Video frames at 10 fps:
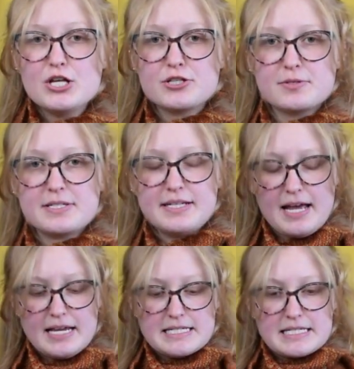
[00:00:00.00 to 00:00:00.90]
So
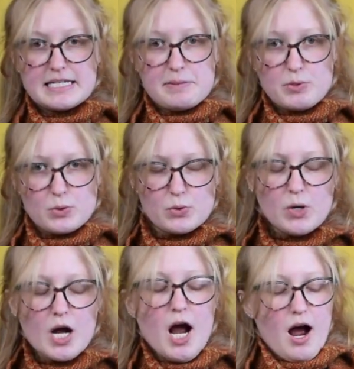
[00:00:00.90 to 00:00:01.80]
today is the
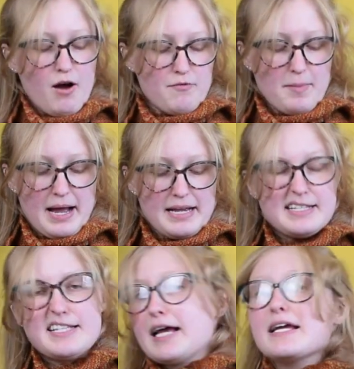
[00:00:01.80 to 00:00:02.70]
debut of my
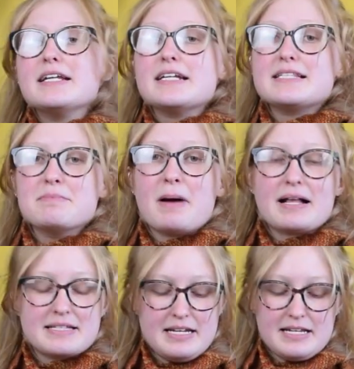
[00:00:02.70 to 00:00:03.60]
second knitting
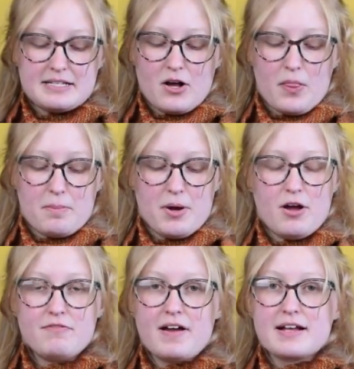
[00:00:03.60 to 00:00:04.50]
pattern. It's called the
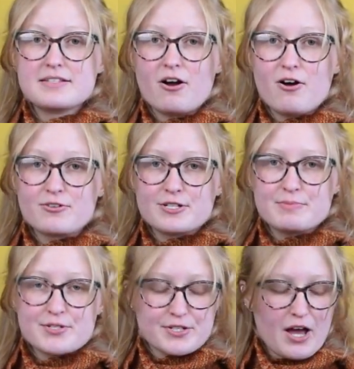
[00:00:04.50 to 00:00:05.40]
Perfect
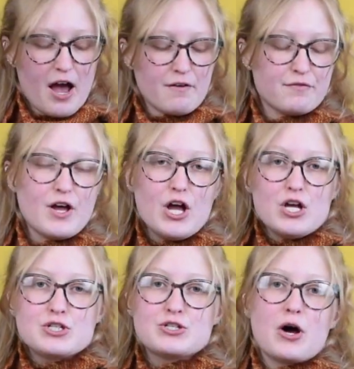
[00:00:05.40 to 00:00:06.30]
Autumn Scarf.
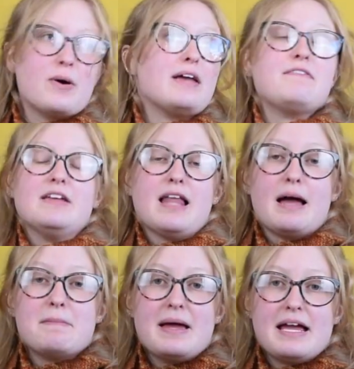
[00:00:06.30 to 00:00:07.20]
So if you're
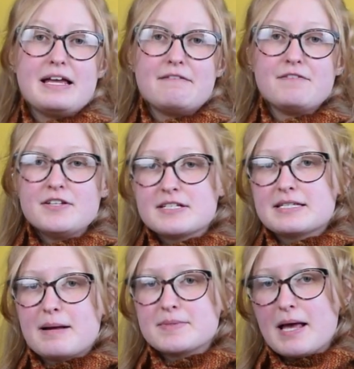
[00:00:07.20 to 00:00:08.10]
like me, 1st of
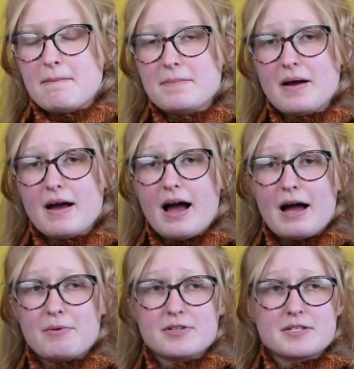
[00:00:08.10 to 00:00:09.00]
September,
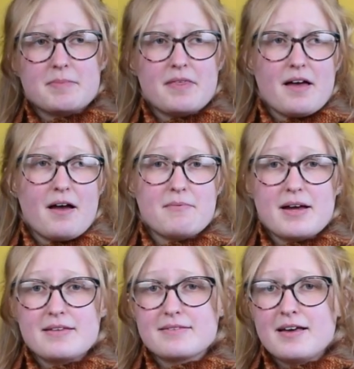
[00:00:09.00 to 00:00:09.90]
I want to be there
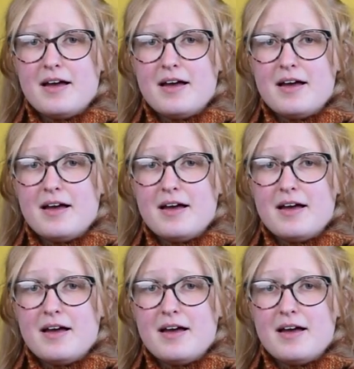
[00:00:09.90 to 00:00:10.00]
with